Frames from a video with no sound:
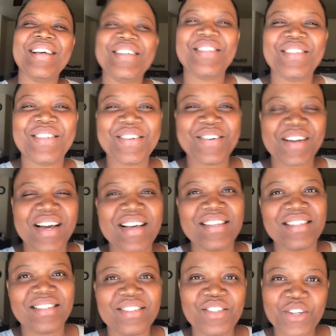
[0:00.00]
So
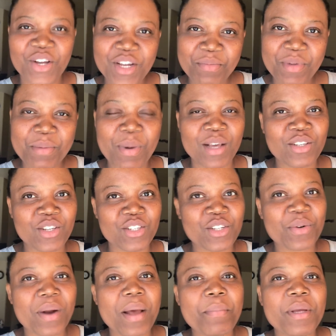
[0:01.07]
guys, join me by
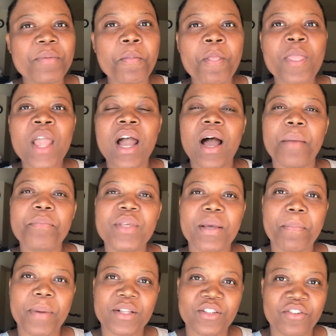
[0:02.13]
subscribing and be a
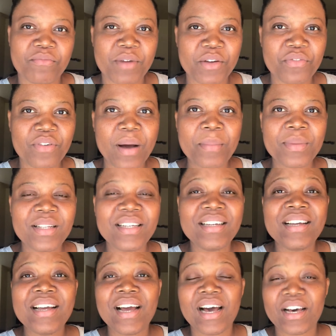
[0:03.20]
part of my family
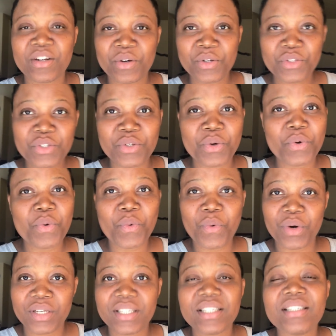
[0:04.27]
and also
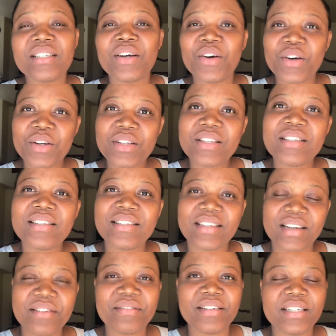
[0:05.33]
watch us
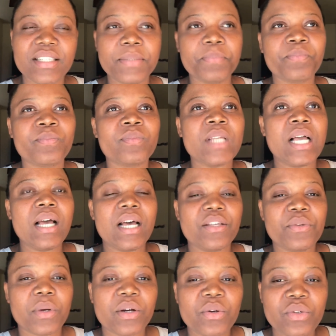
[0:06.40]
get ready
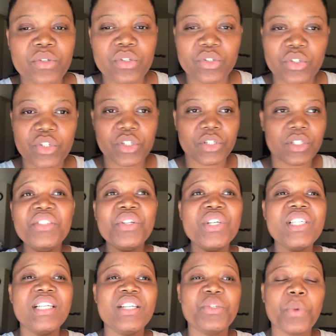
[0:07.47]
as we are going to church. In those
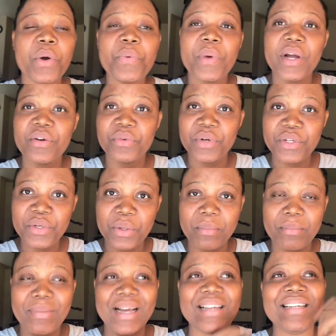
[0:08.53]
days while we are growing up
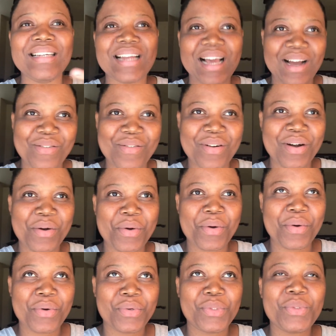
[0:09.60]
by now,
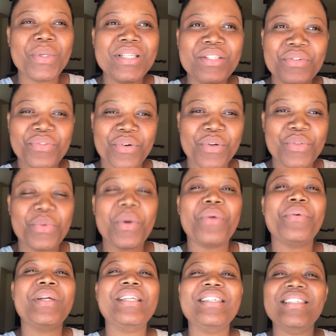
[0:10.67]
24th, we're
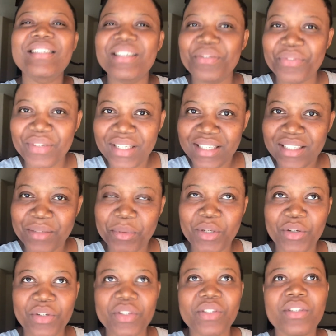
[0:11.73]
already in the village
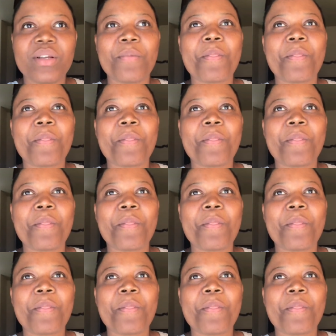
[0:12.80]
because